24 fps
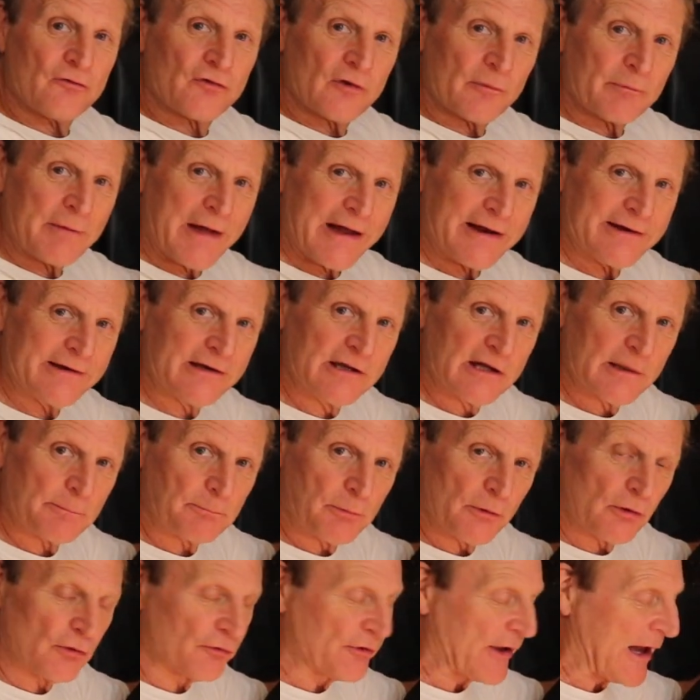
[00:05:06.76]
from that
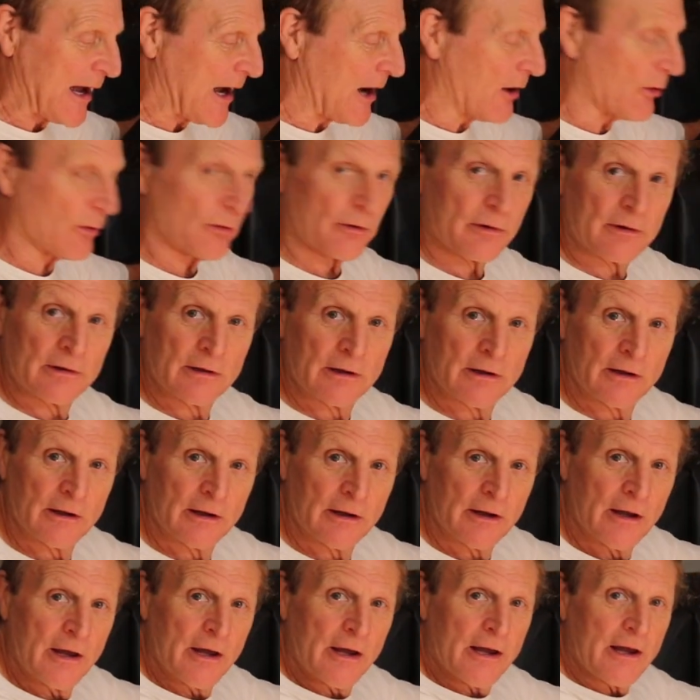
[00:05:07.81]
nipple down.
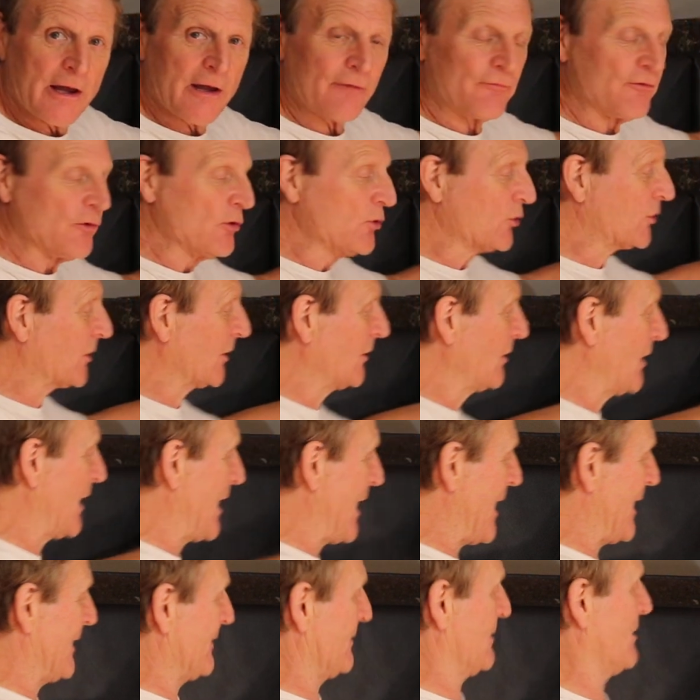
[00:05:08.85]
If you can
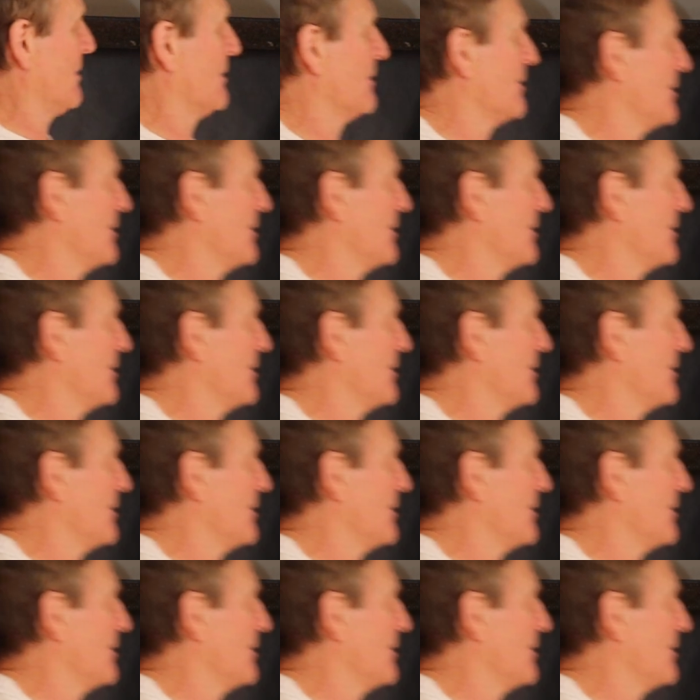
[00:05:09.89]
land on